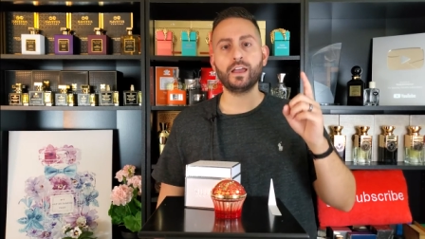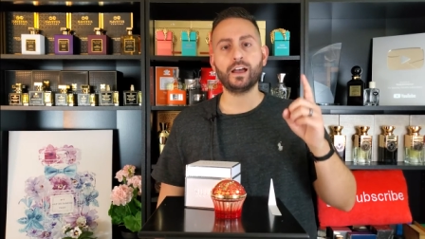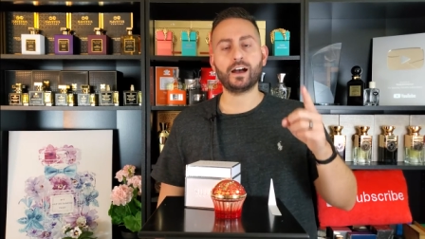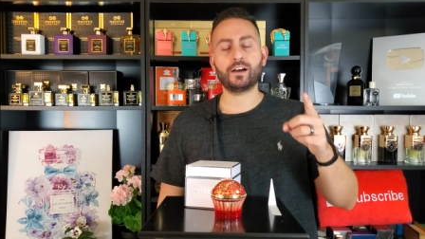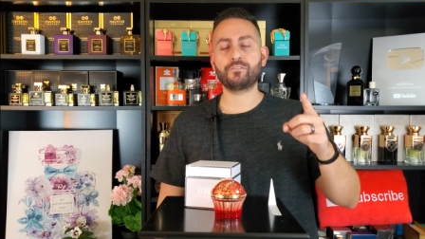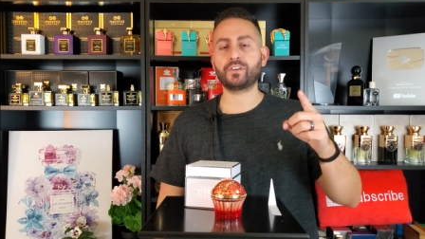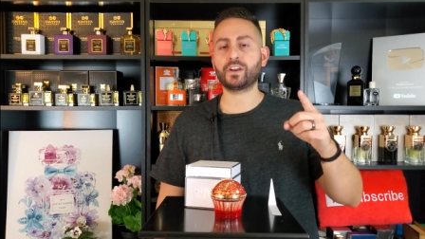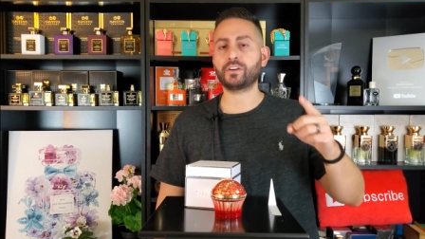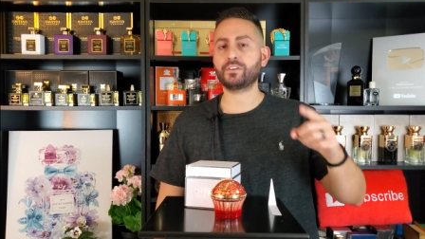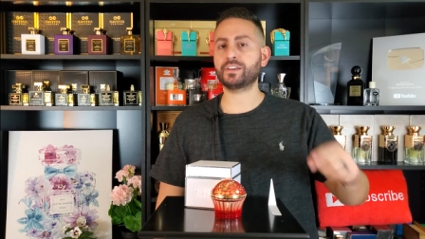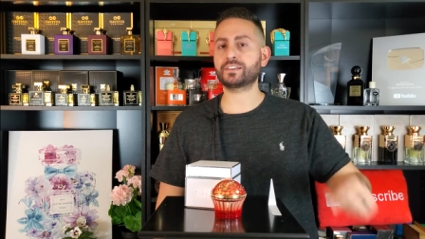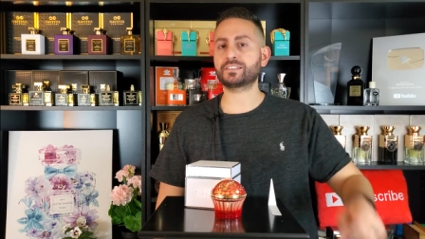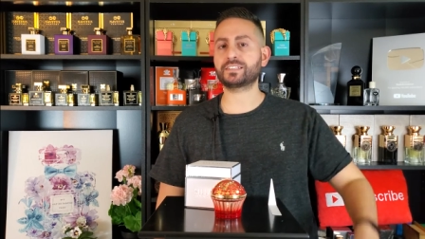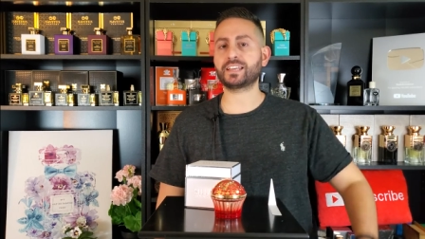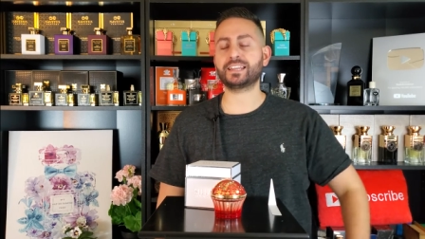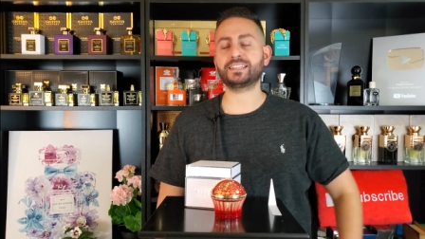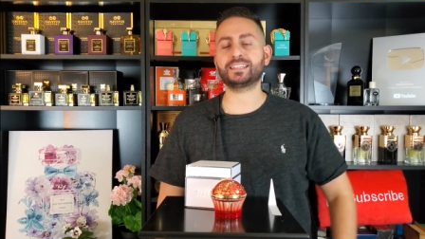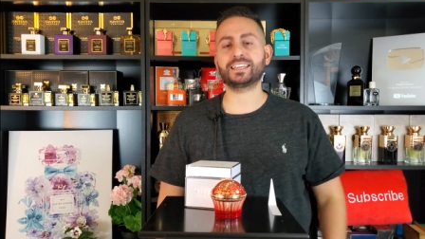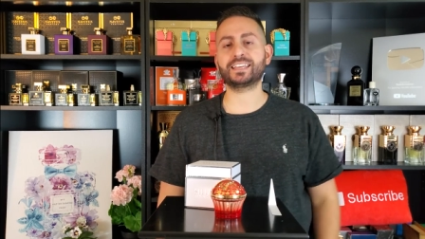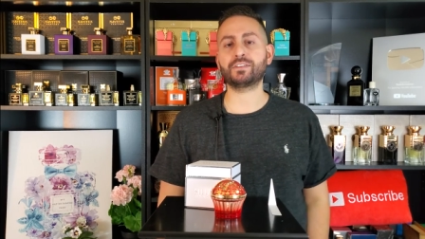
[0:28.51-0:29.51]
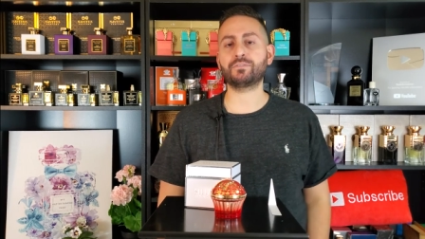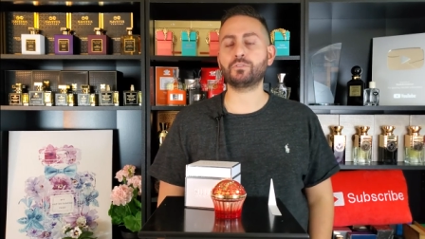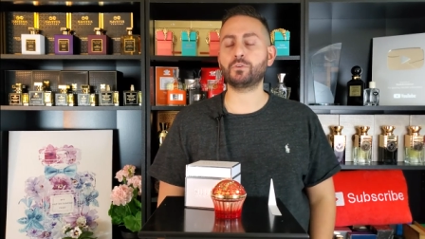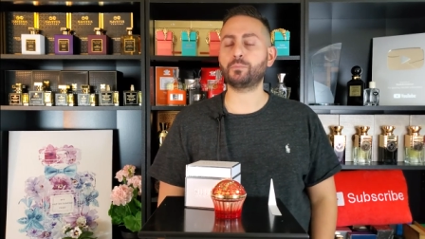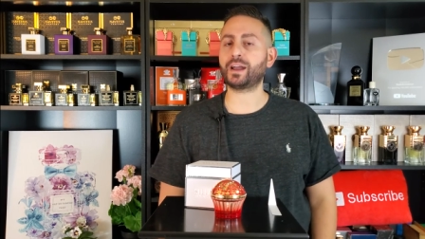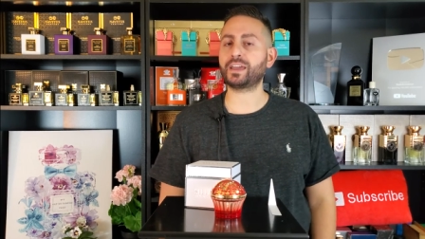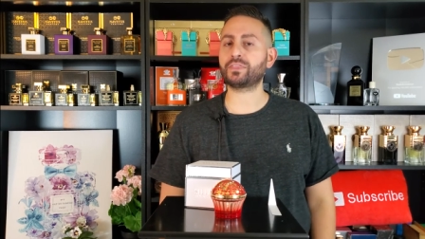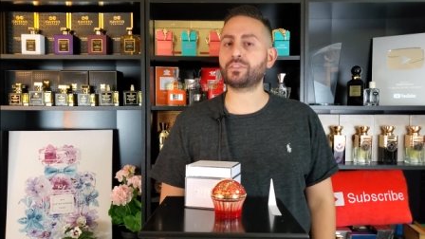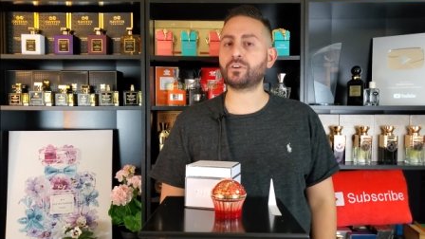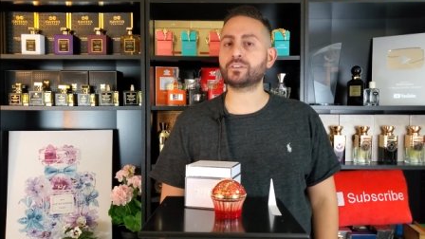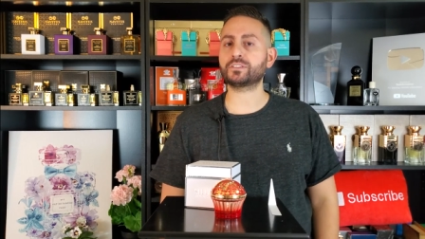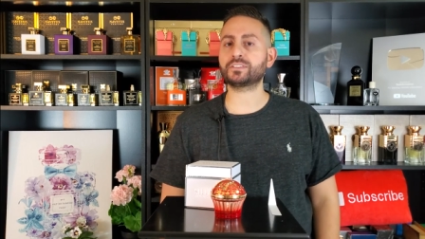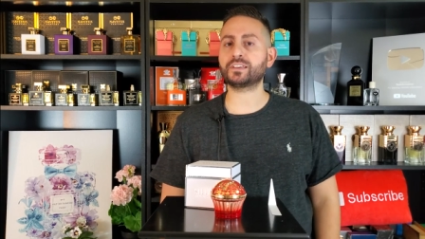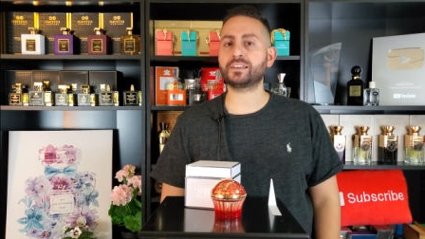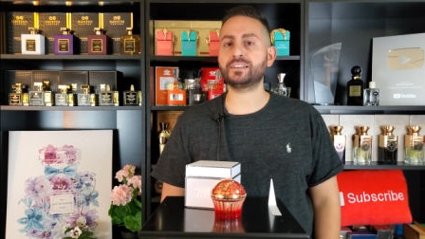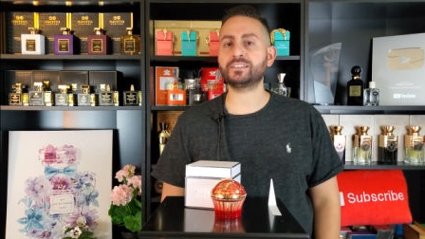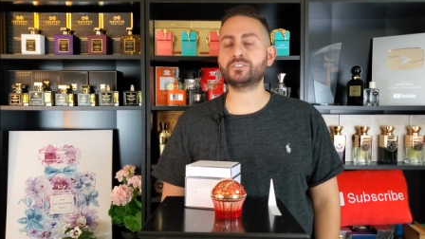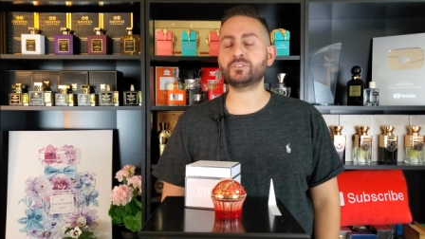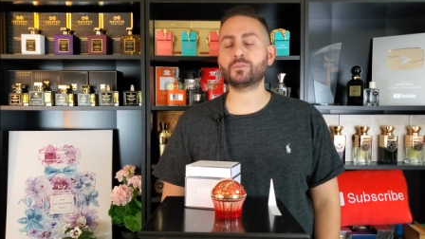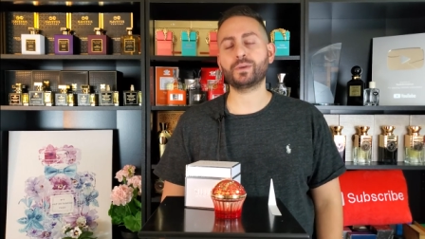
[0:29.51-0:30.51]
I'm very excited to give you my thoughts
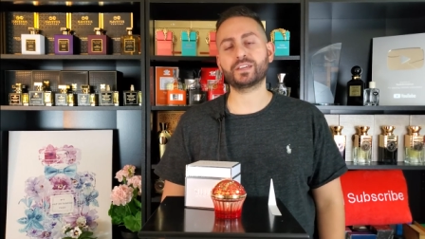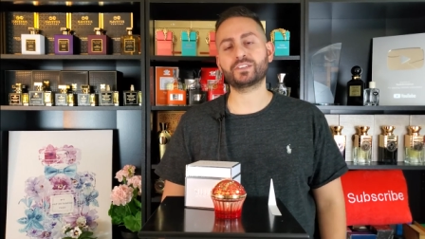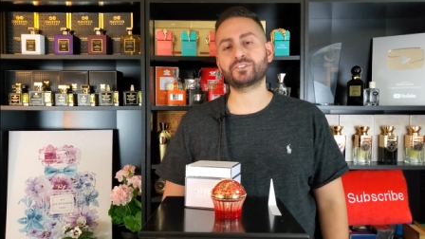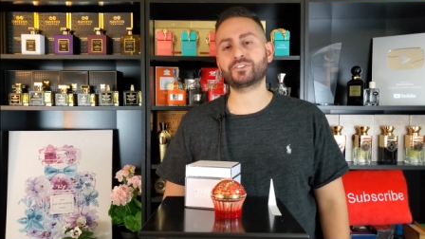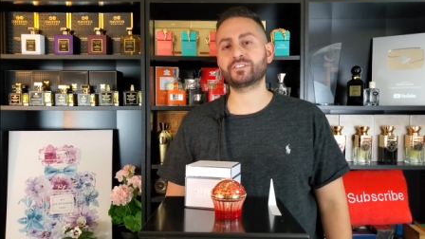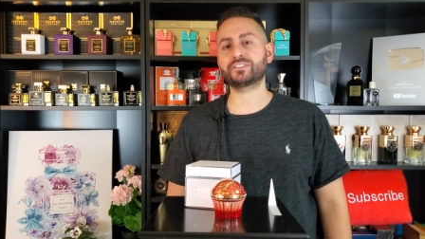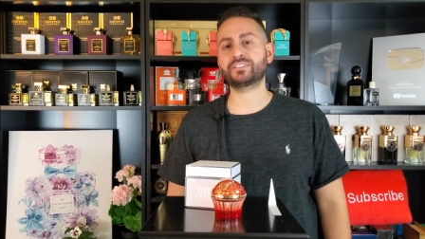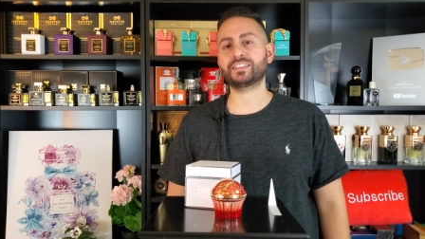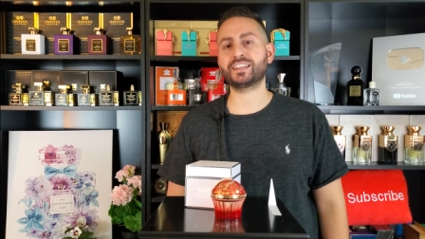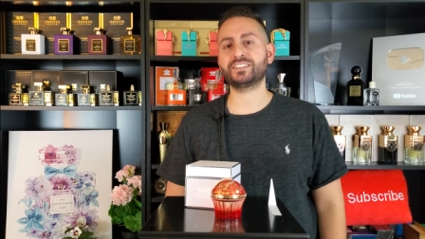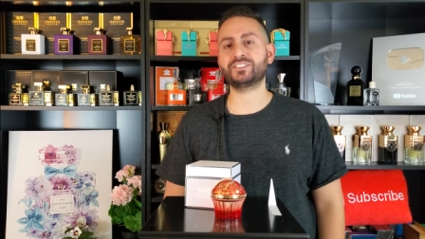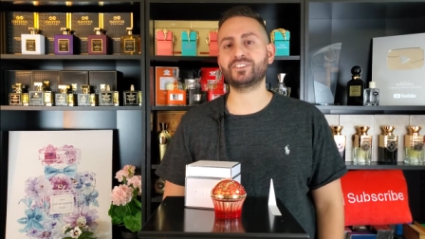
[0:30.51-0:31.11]
on it, so make sure to stay